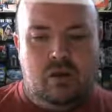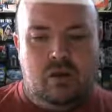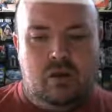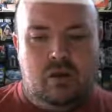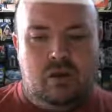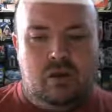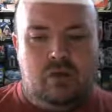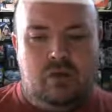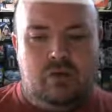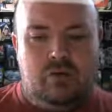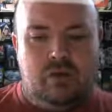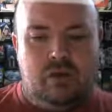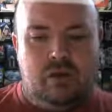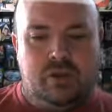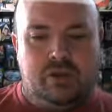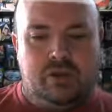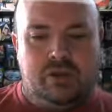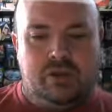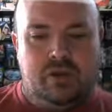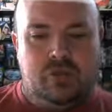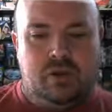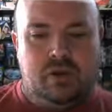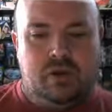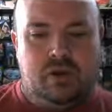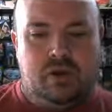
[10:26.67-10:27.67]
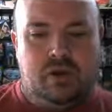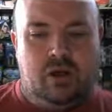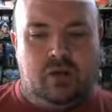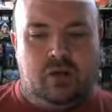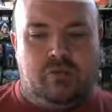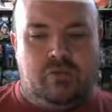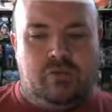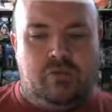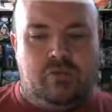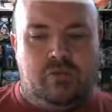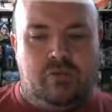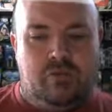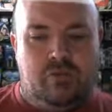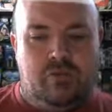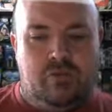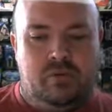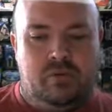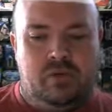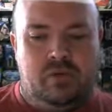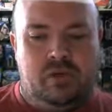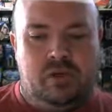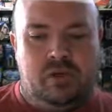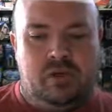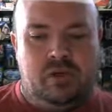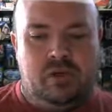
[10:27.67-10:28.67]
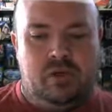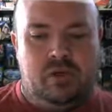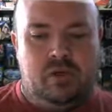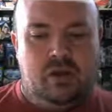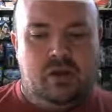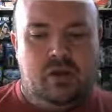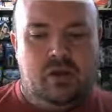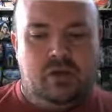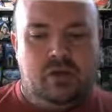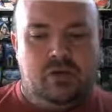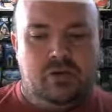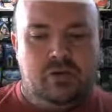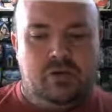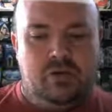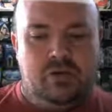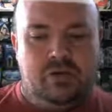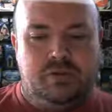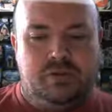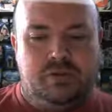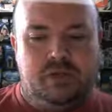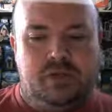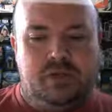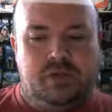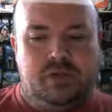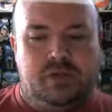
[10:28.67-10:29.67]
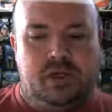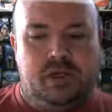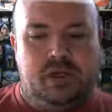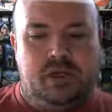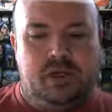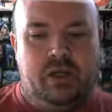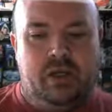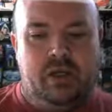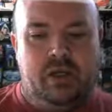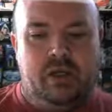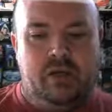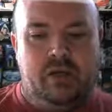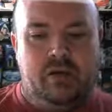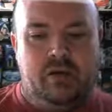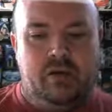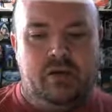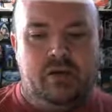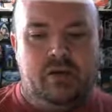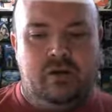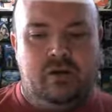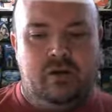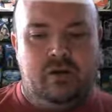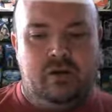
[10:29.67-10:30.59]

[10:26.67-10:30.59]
Oh, he's going up. Other dude's coming down.